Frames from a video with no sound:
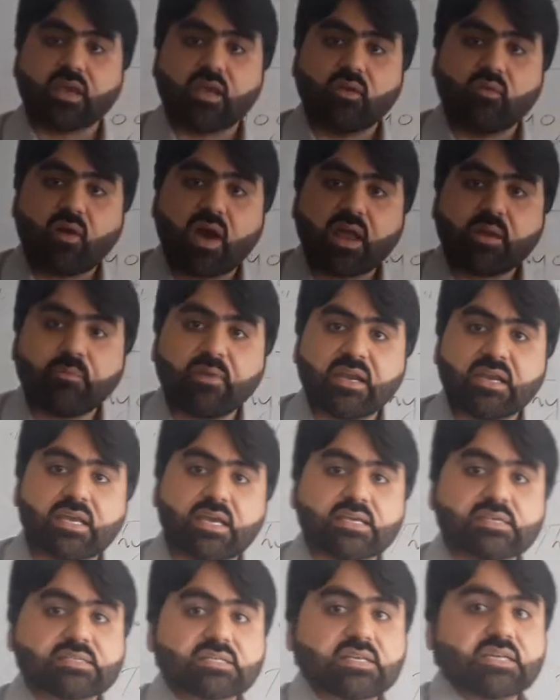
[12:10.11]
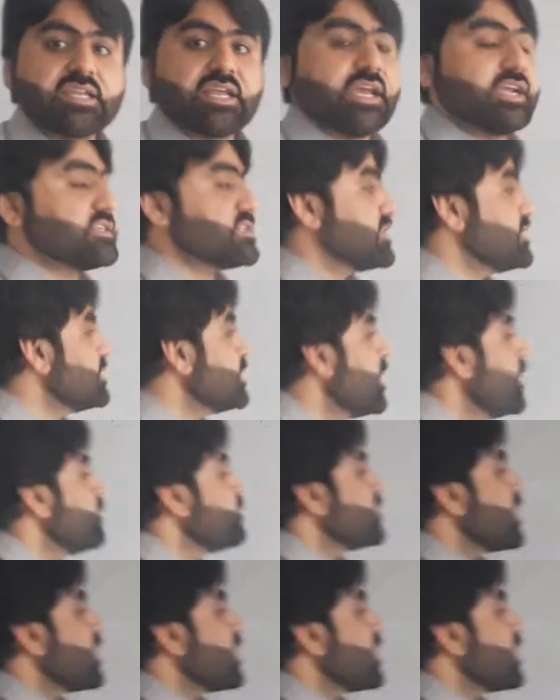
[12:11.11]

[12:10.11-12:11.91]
environment is created